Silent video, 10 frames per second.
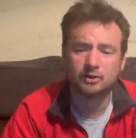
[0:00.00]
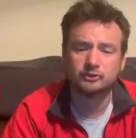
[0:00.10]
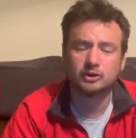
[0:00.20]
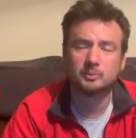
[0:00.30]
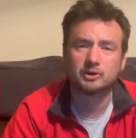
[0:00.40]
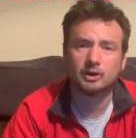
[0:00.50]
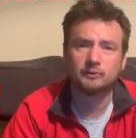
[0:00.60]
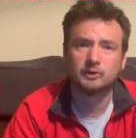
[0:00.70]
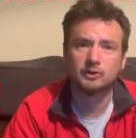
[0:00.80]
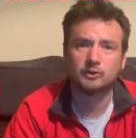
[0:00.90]
the German
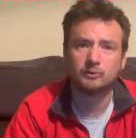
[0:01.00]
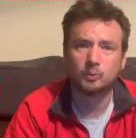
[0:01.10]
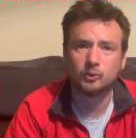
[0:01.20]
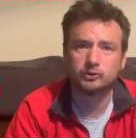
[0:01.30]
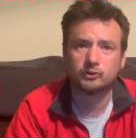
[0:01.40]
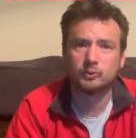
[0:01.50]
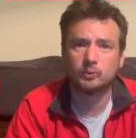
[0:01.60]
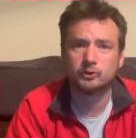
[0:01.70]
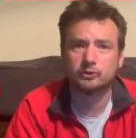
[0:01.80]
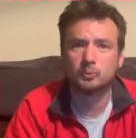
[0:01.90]
governor of Warsaw,
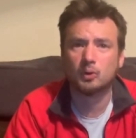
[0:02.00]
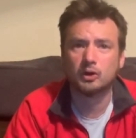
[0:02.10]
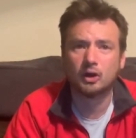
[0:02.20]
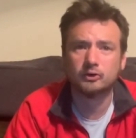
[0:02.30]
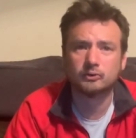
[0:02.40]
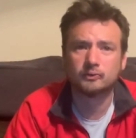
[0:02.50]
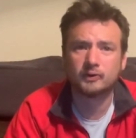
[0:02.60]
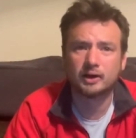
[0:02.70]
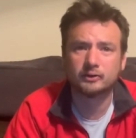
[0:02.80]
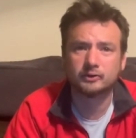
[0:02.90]
orders one hundred
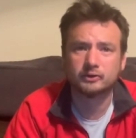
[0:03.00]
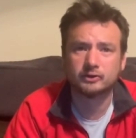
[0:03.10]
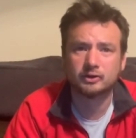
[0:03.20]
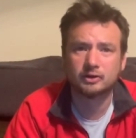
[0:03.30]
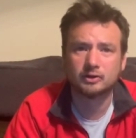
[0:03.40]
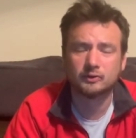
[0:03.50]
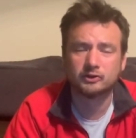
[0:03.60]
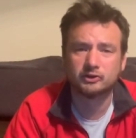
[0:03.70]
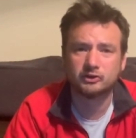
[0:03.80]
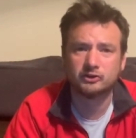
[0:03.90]
thousand of the
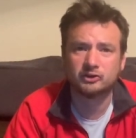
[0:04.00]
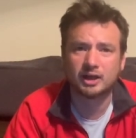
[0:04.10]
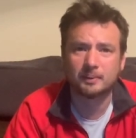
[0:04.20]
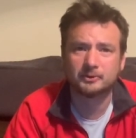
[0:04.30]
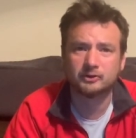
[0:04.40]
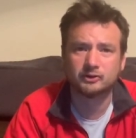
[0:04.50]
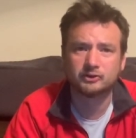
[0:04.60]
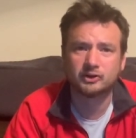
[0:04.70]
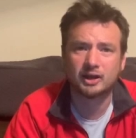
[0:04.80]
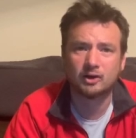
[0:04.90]
city's inhabitants
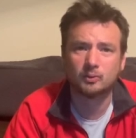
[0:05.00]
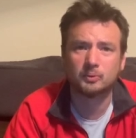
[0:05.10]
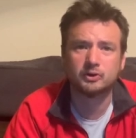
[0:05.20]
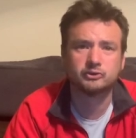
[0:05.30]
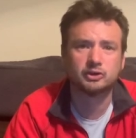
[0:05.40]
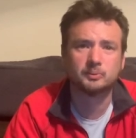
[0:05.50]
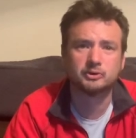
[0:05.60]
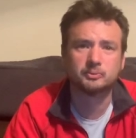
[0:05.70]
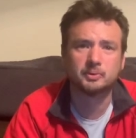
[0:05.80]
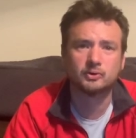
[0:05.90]
to help the
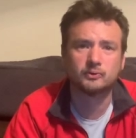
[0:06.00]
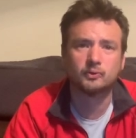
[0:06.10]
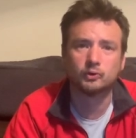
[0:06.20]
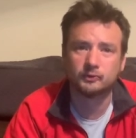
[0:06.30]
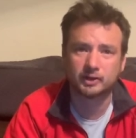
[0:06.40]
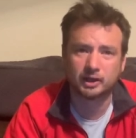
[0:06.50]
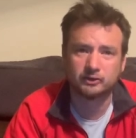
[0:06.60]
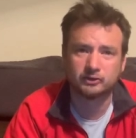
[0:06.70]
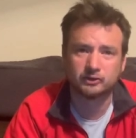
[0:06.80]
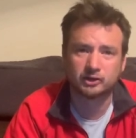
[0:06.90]
Germans build
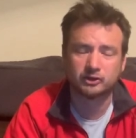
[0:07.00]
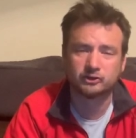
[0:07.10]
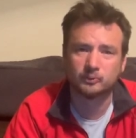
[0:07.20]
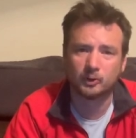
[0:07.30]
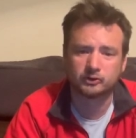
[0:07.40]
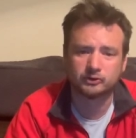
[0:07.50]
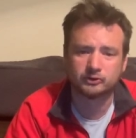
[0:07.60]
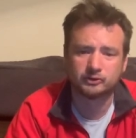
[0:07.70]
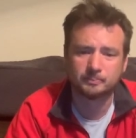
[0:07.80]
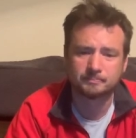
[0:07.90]
fortifications against the Russians.